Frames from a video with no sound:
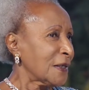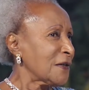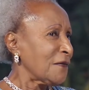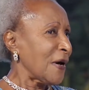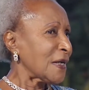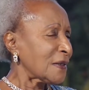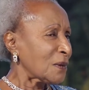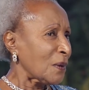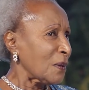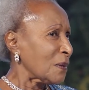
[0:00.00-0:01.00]

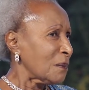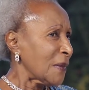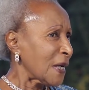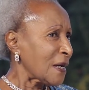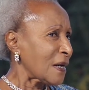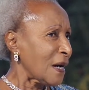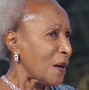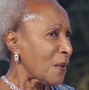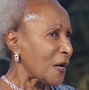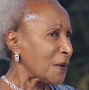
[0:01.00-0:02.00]
devise or make
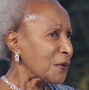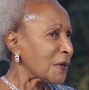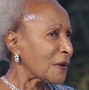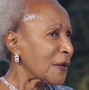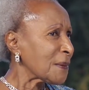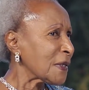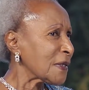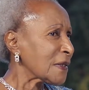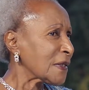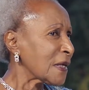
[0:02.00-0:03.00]
our curriculum
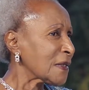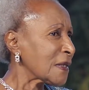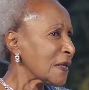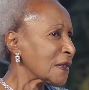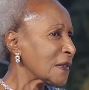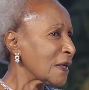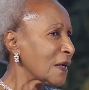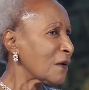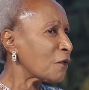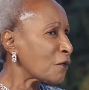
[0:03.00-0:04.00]
in the sense that
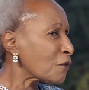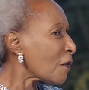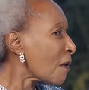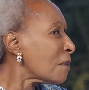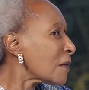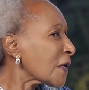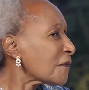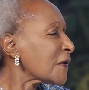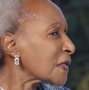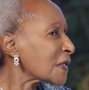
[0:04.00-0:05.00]
from
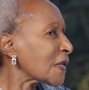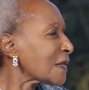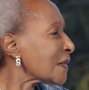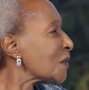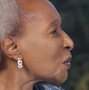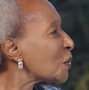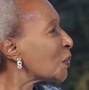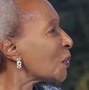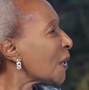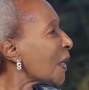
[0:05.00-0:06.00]
even standard
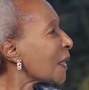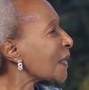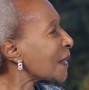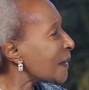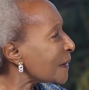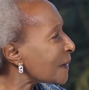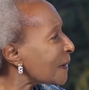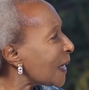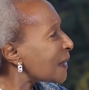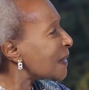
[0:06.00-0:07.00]
2, a girl